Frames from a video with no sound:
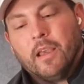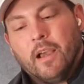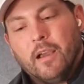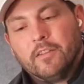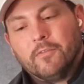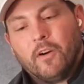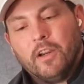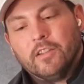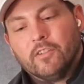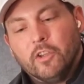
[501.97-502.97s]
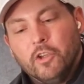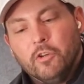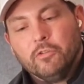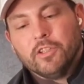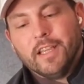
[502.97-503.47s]
As far as
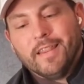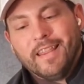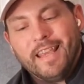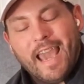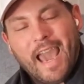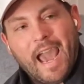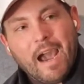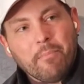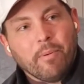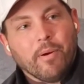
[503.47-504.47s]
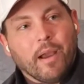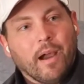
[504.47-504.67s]
using the app,